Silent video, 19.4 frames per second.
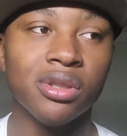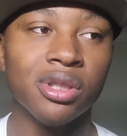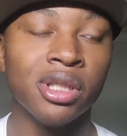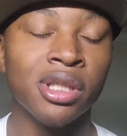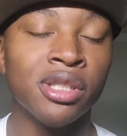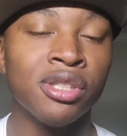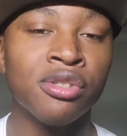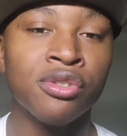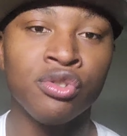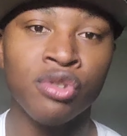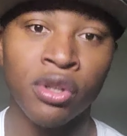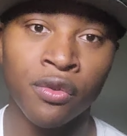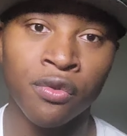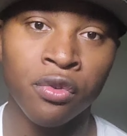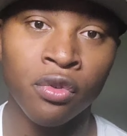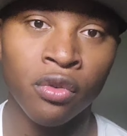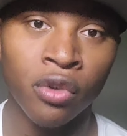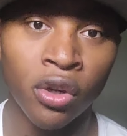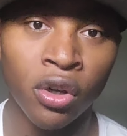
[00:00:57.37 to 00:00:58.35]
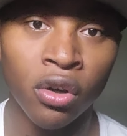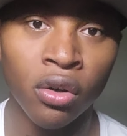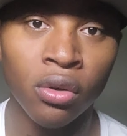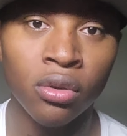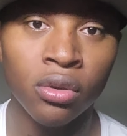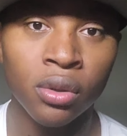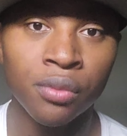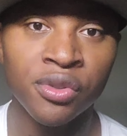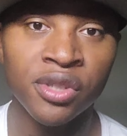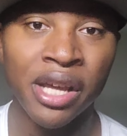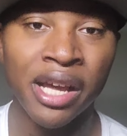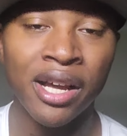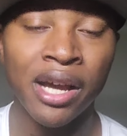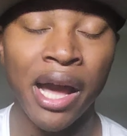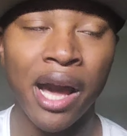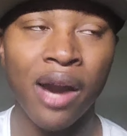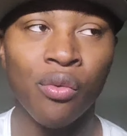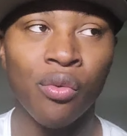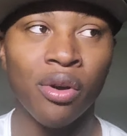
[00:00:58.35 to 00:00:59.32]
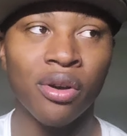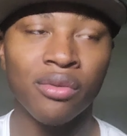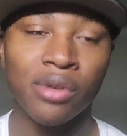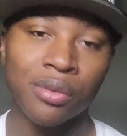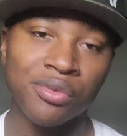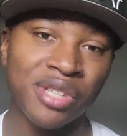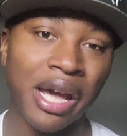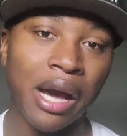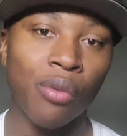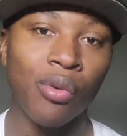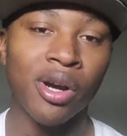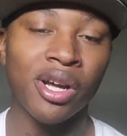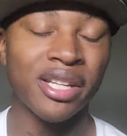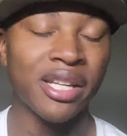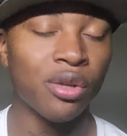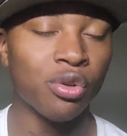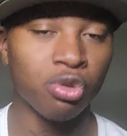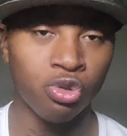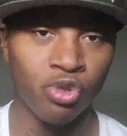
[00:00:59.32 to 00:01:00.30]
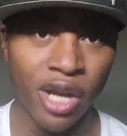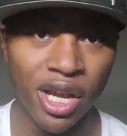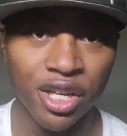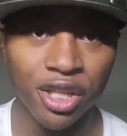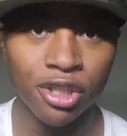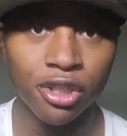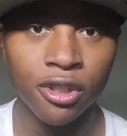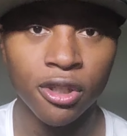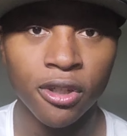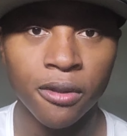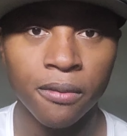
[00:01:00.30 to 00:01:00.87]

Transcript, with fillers: Instantly, for real. I'm saying, I, am saying what they regret it.